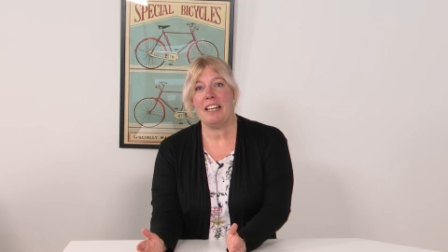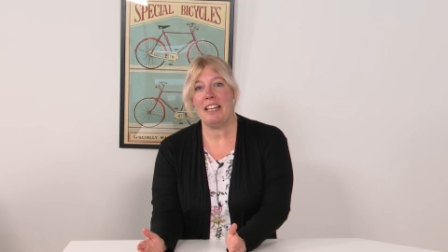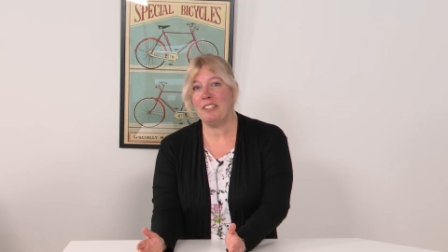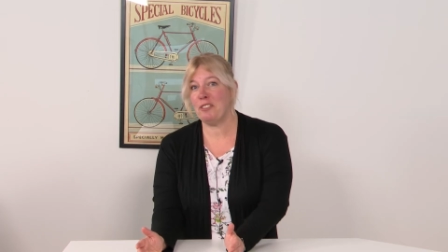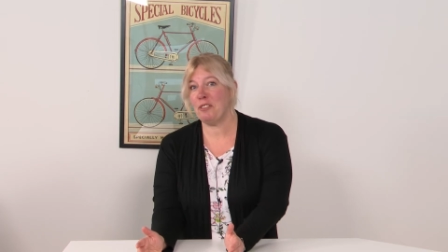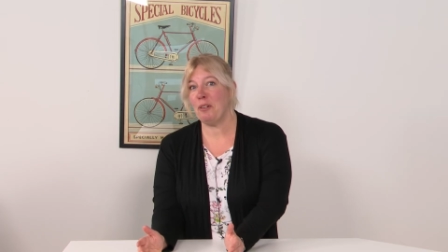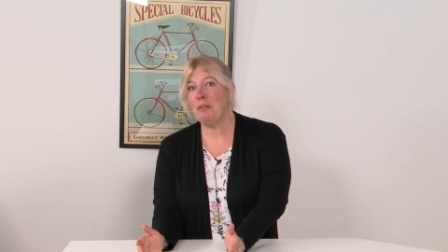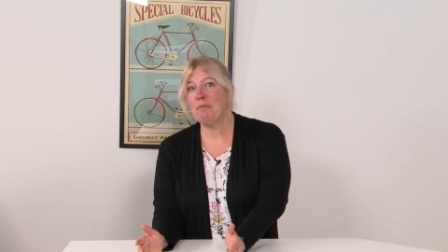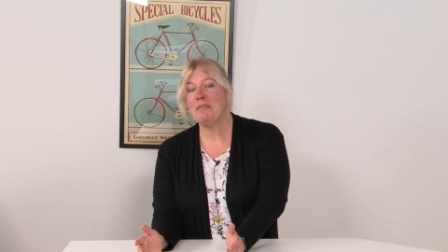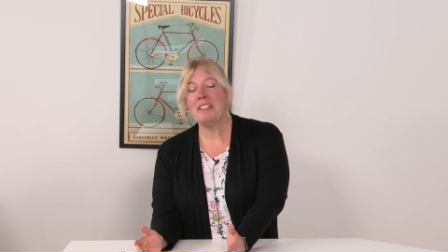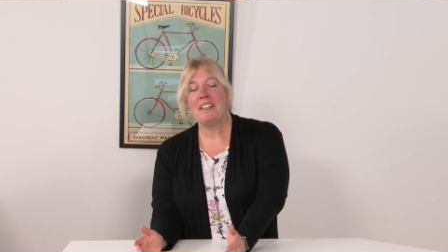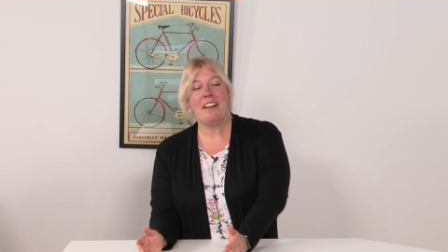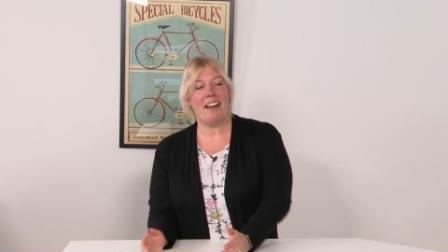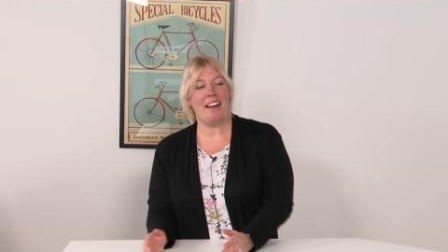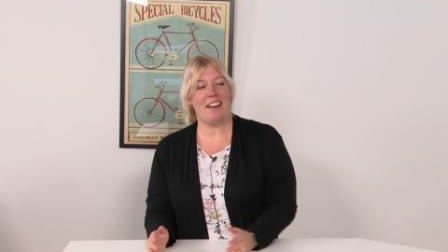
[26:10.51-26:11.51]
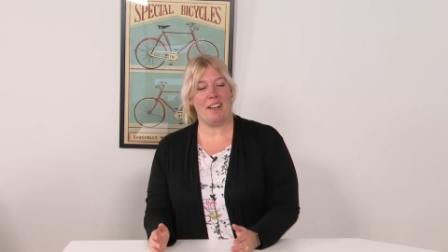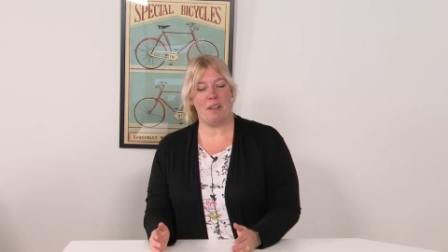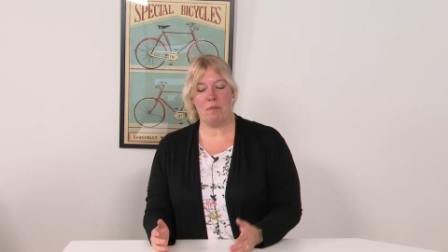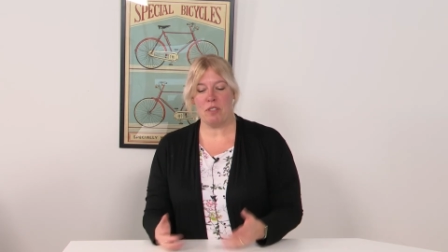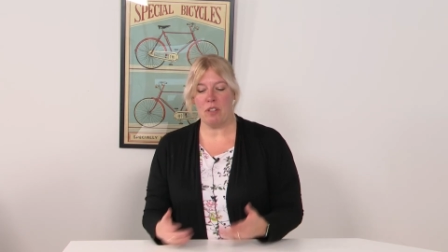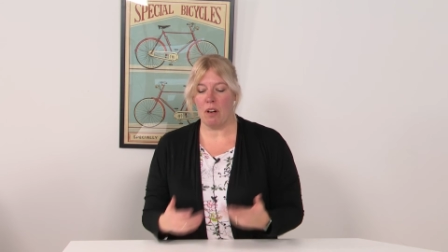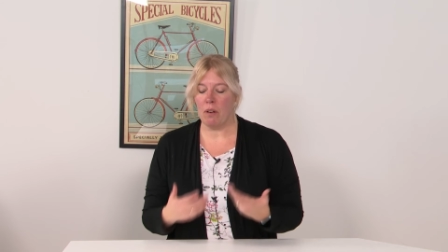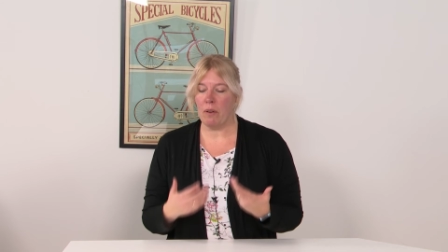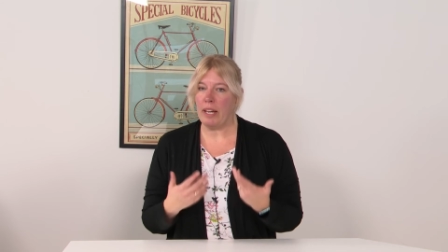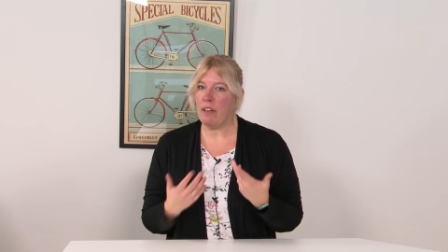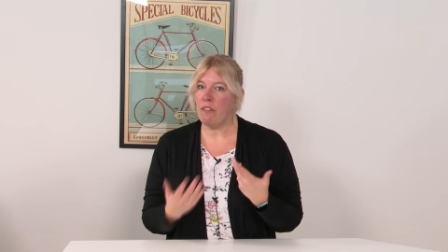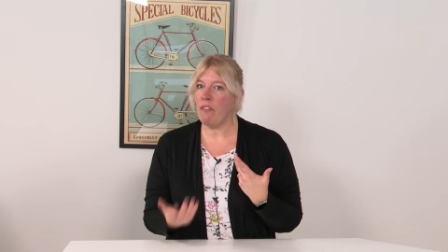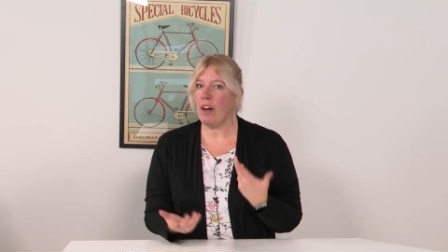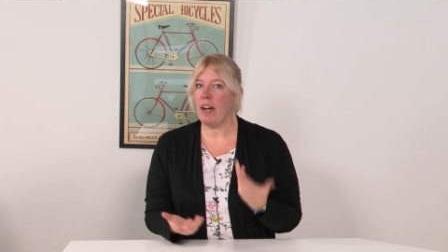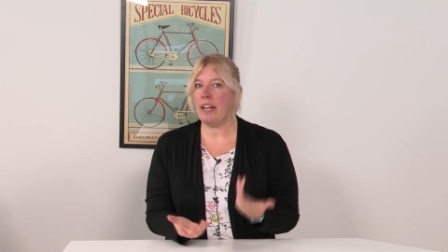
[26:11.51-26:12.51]
It's true. So
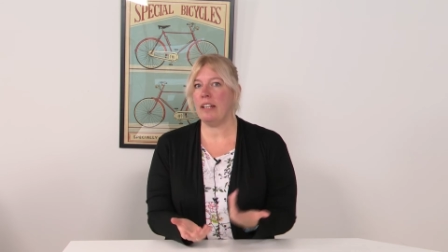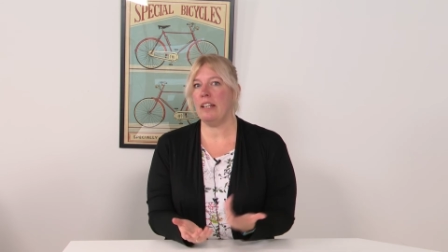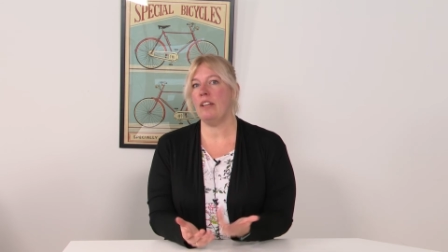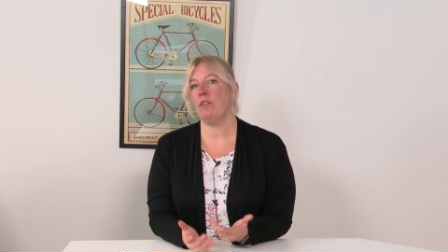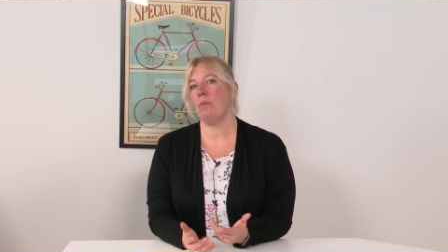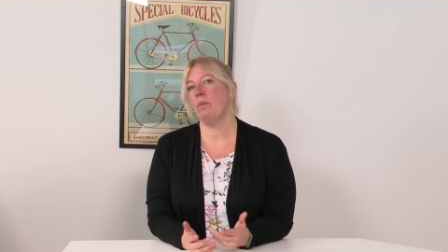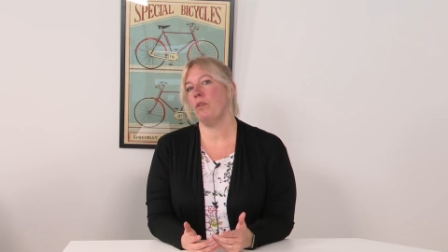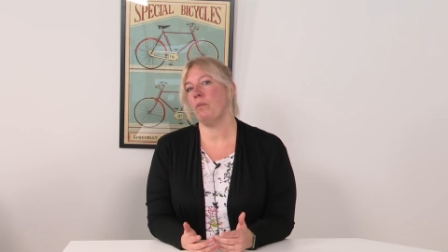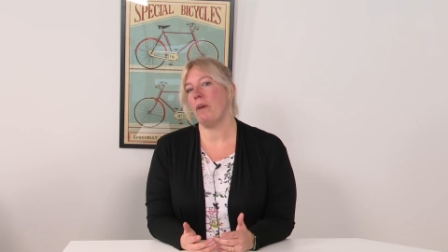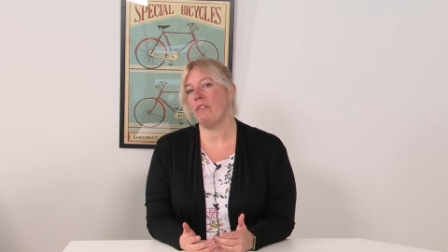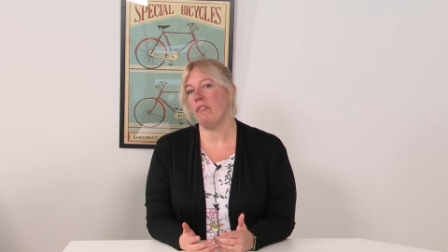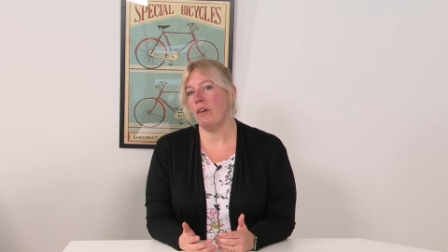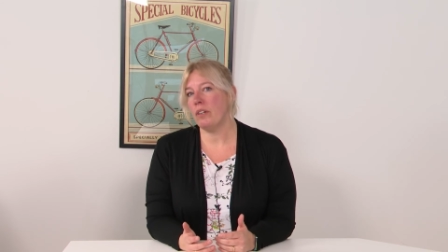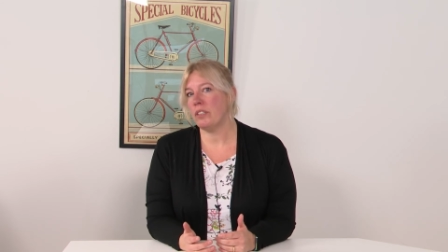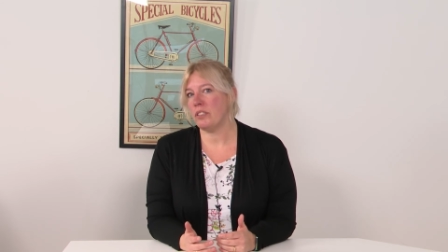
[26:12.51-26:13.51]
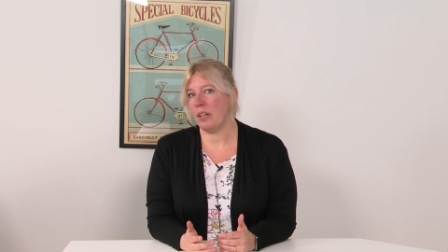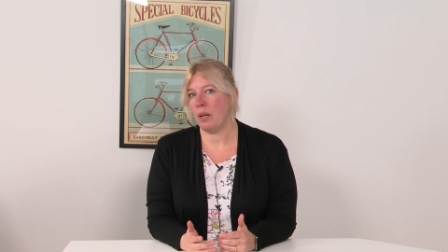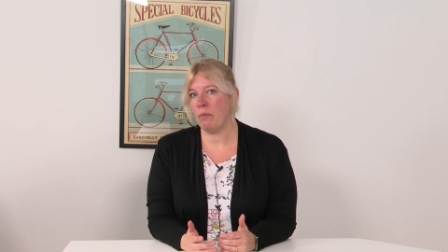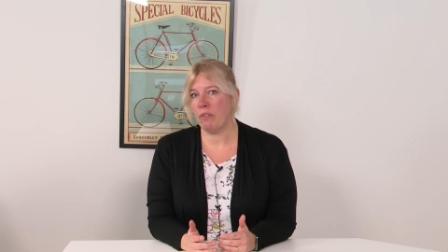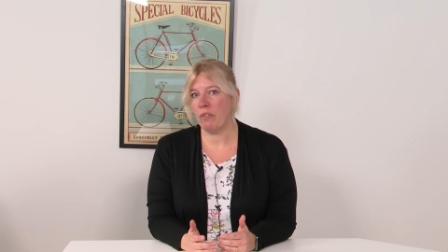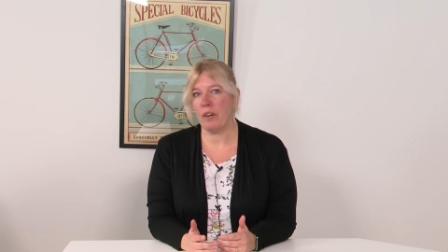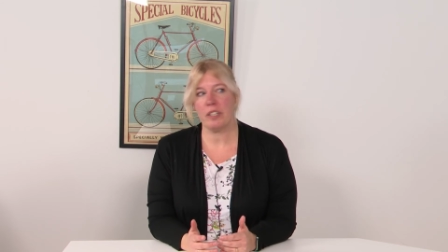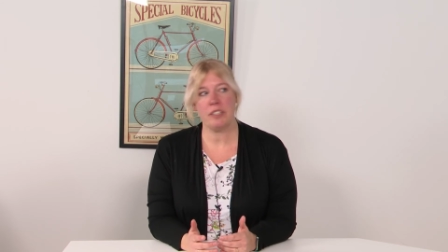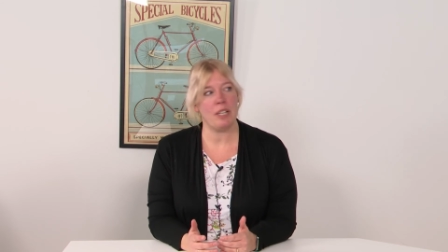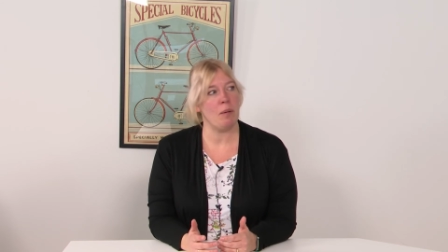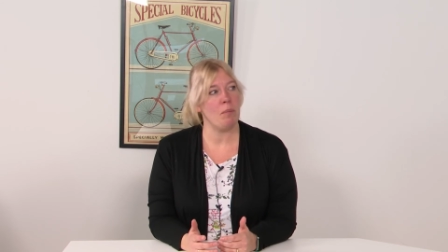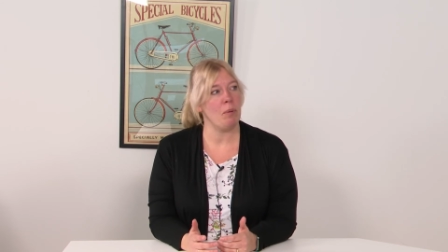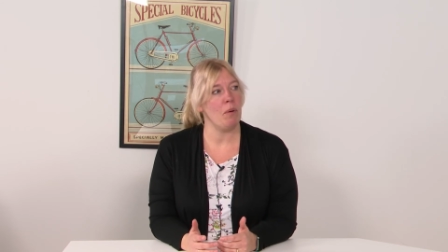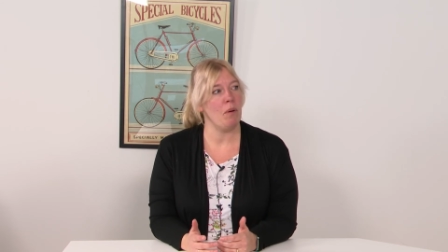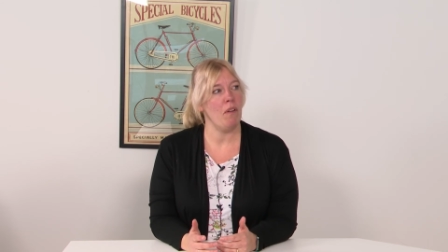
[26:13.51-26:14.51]
if I need to book my focus time, for
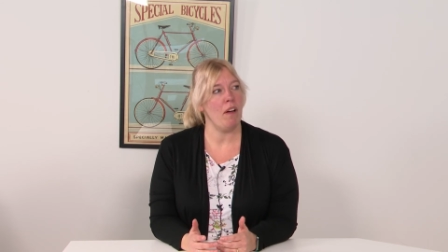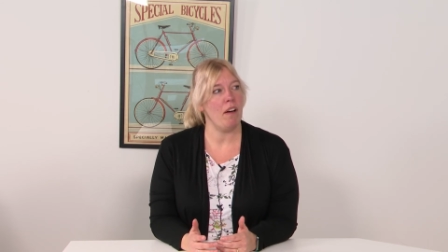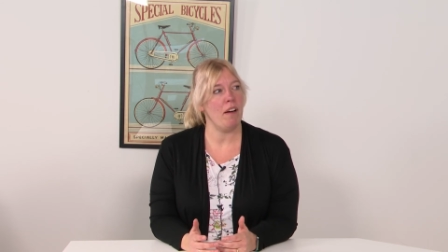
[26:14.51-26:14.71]
example,